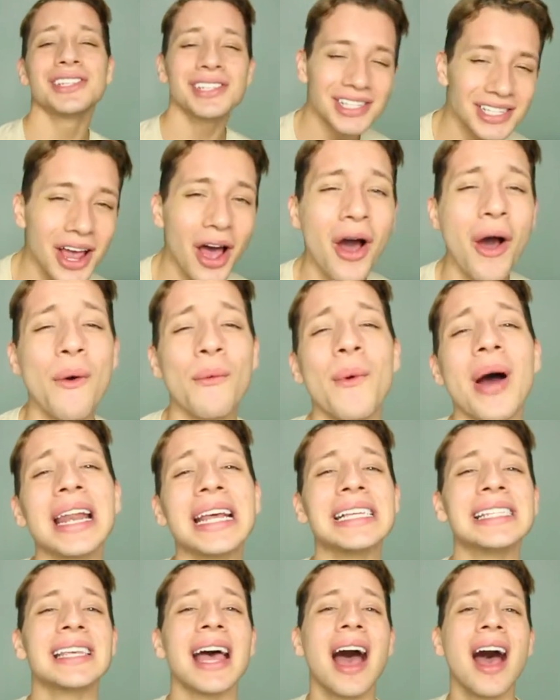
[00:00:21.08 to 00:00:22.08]
So what
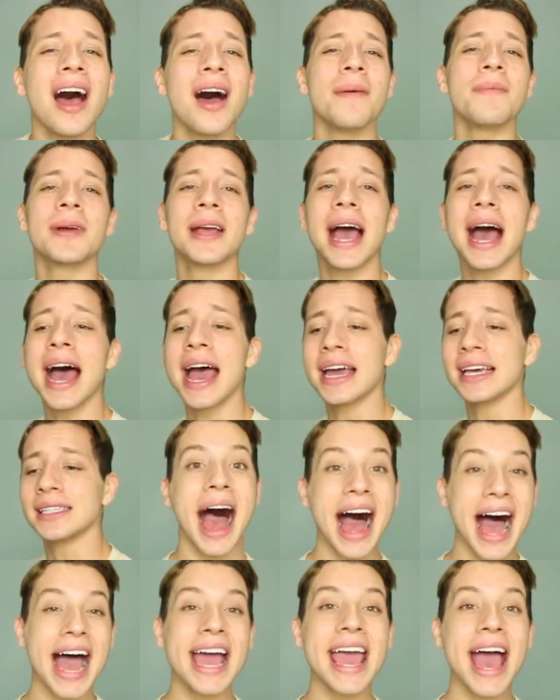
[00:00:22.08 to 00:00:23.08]
is up guys?
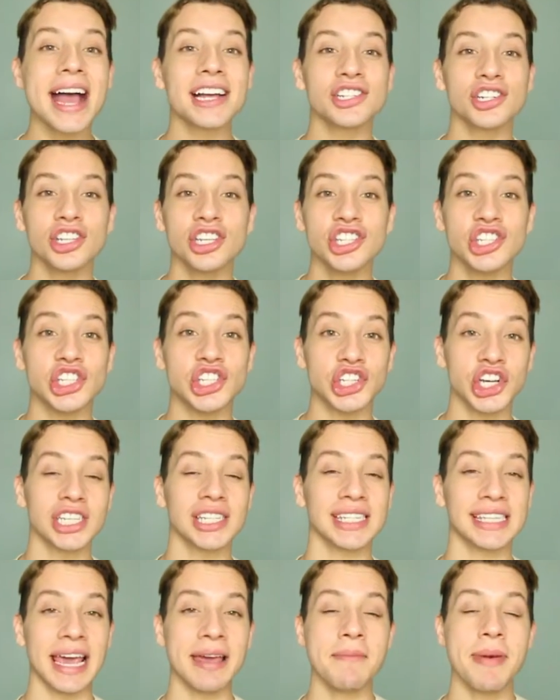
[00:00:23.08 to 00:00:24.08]
I actually
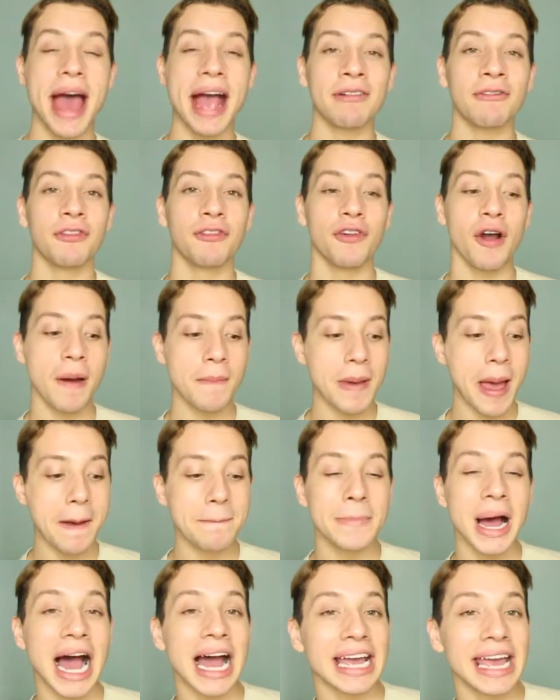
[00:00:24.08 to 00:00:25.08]
just came back from
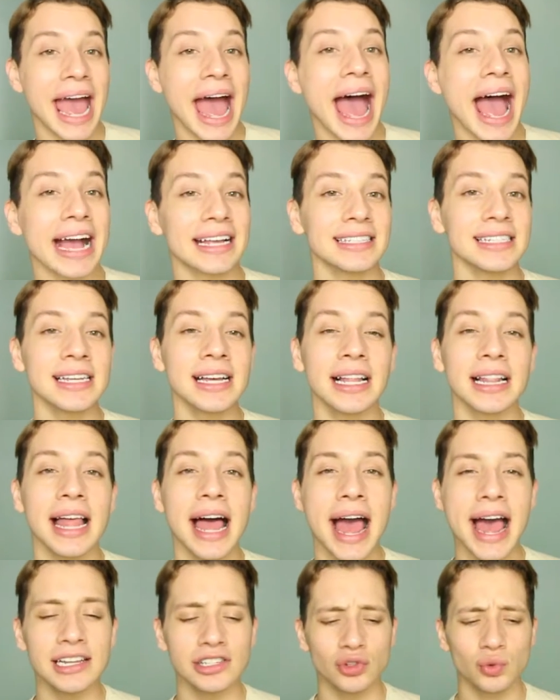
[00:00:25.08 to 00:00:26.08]
my acting
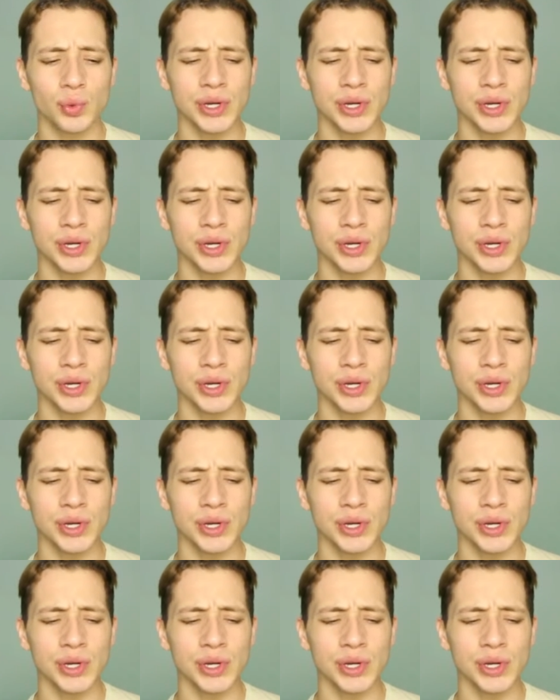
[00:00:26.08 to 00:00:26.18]
class.